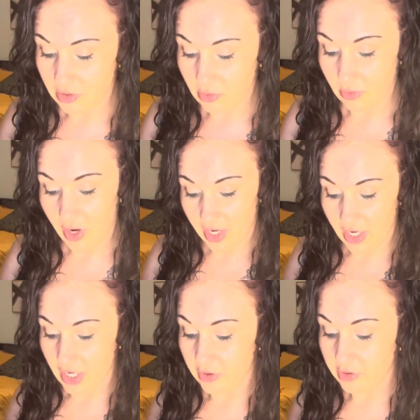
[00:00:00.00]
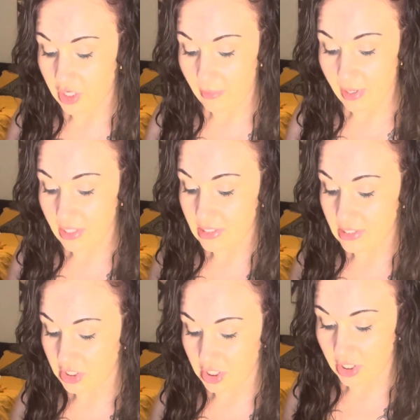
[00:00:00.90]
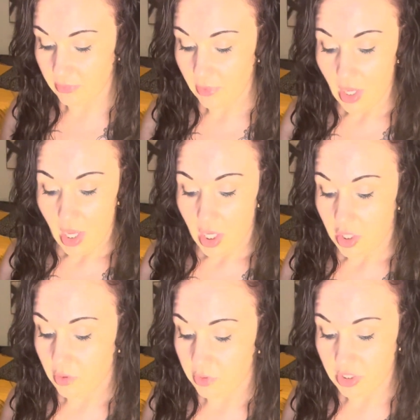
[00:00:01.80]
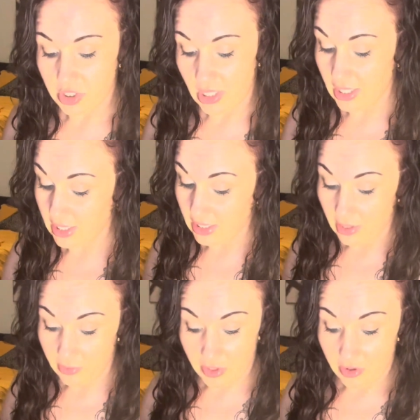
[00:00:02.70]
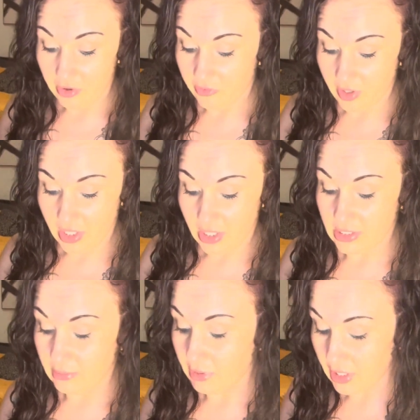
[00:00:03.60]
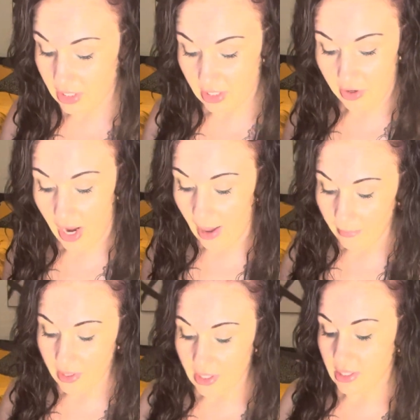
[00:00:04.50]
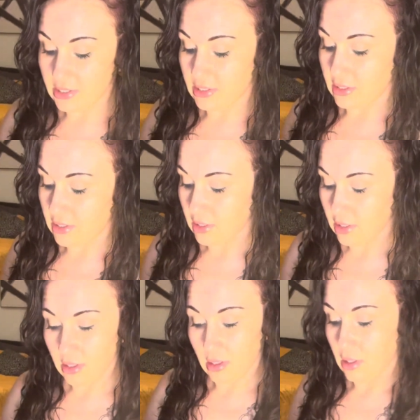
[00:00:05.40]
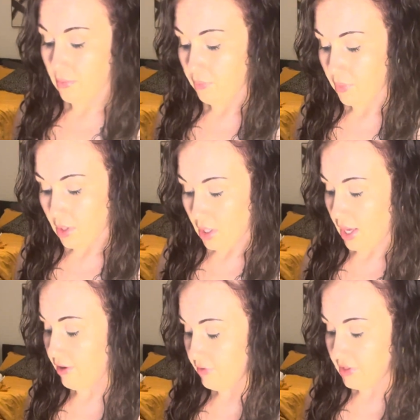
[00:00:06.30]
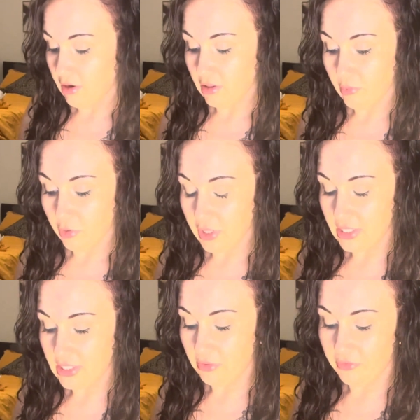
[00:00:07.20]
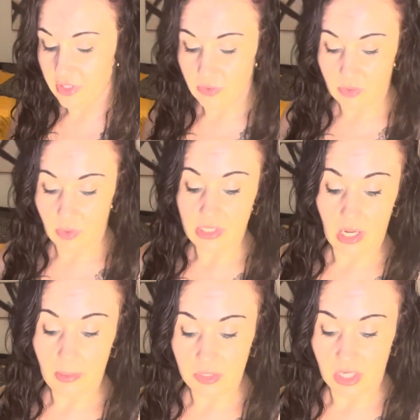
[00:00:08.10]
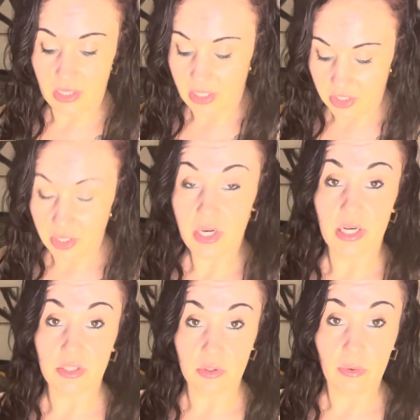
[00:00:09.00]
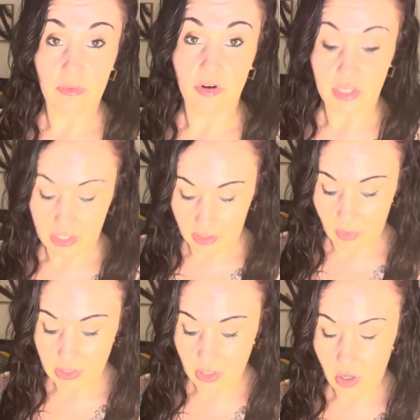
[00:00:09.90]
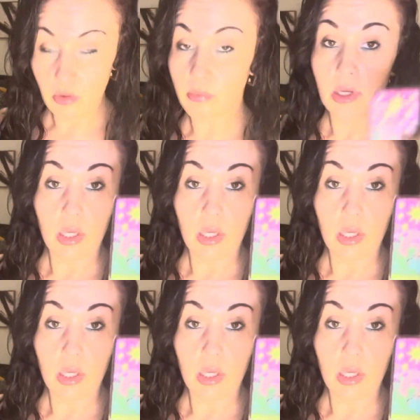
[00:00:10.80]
You were waiting. You were trying to make a decision. You were just thinking that they were your fucking stability, your happiness. Everything on the board that's in reverse was once an option, and they turned it into a reverse. There was hope.